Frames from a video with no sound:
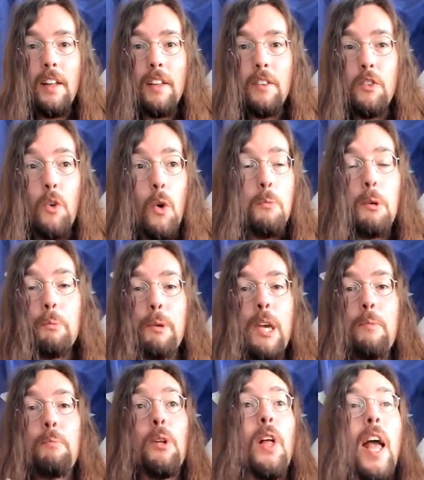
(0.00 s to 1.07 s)
Normal
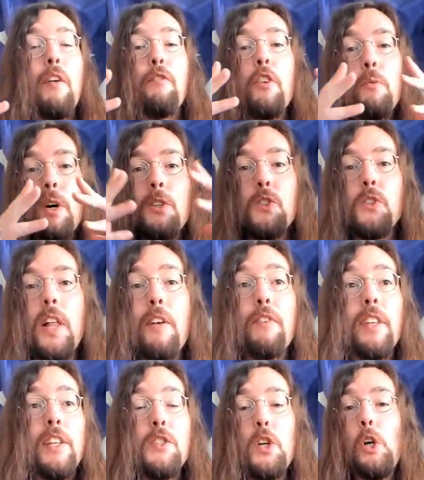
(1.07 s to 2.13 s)
people, everyone's
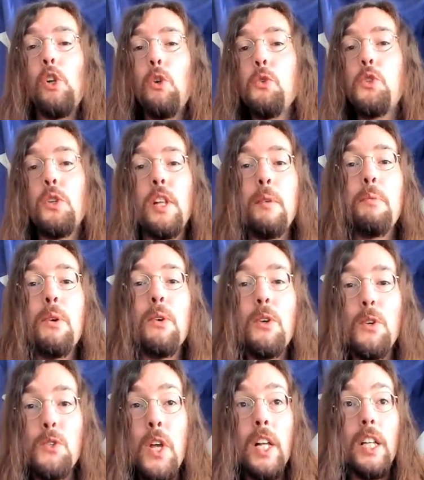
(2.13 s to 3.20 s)
laughing. This includes
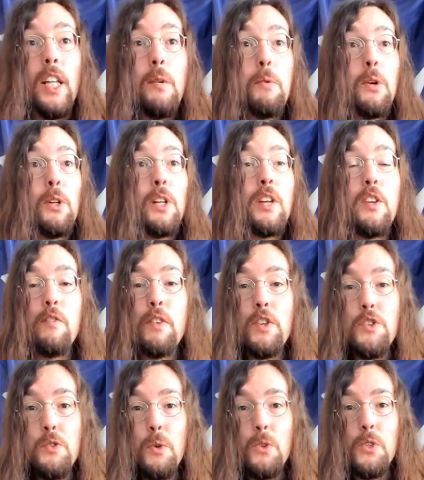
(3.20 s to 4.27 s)
liberals. Liberal
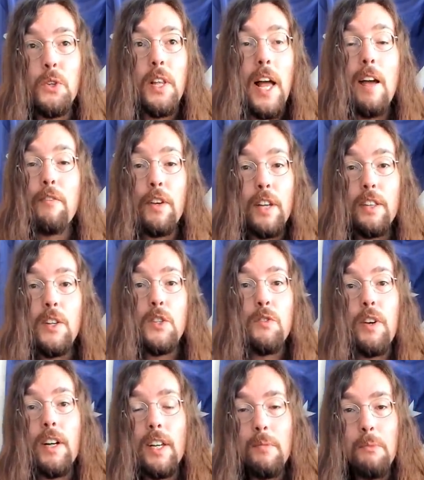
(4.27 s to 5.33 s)
individuals are laughing at these
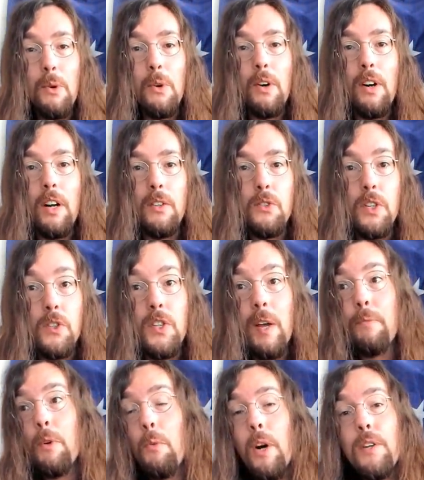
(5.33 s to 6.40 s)
fucking morons,
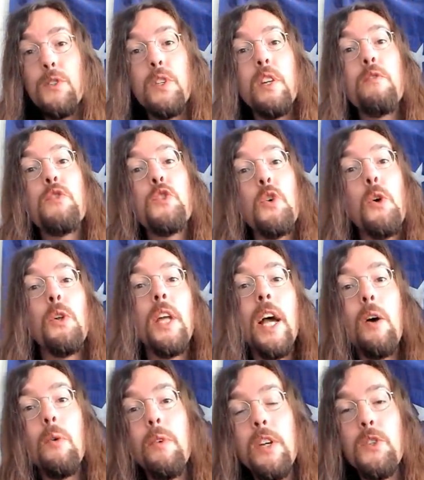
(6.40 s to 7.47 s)
except the ones that have sold
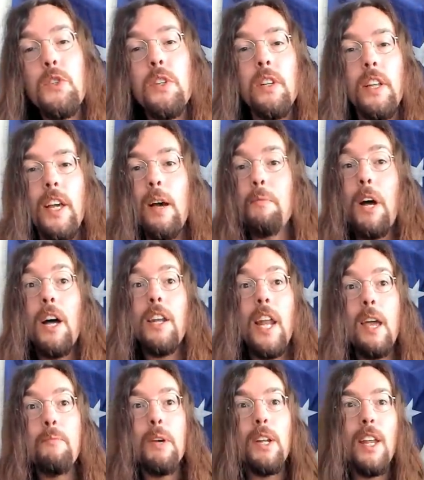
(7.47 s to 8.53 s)
out recently. I'm not
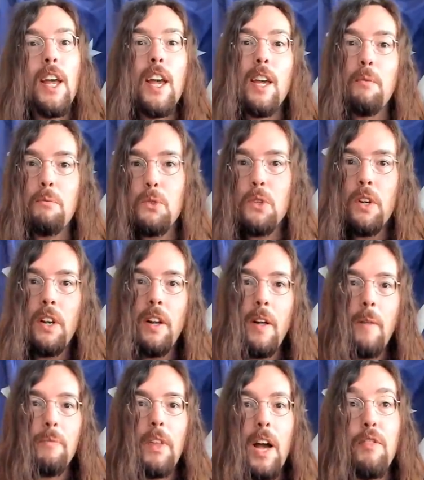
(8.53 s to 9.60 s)
naming names.
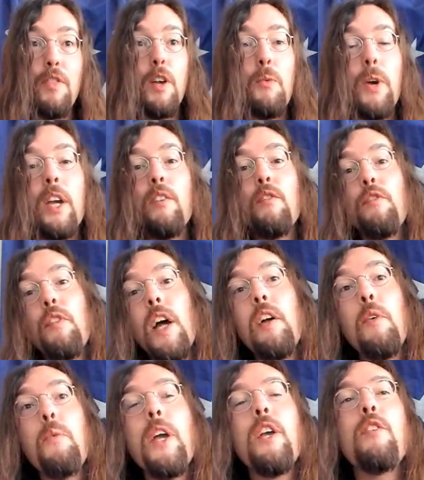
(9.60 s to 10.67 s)
I think we can
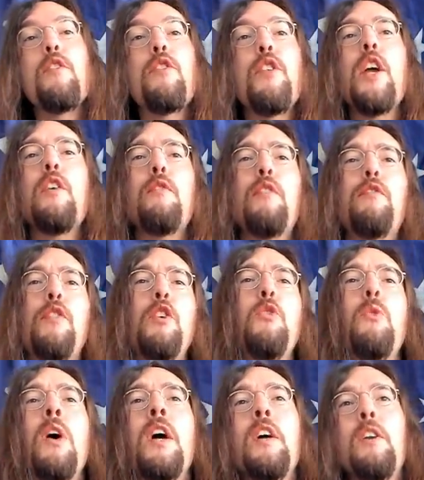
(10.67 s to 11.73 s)
find, we can think of a
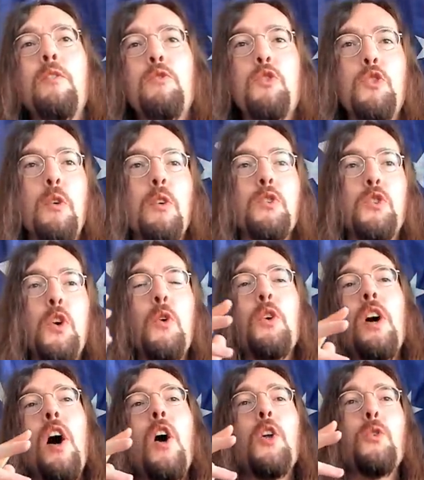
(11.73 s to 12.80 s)
few so,
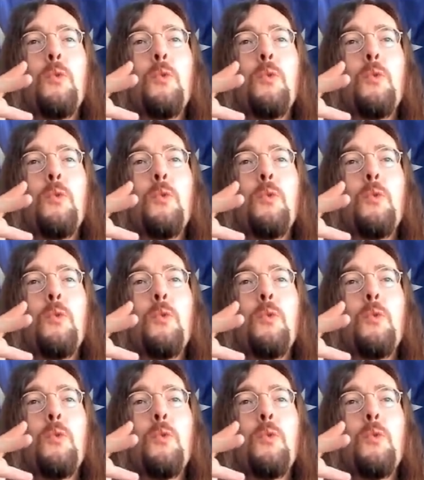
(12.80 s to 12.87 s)
so-called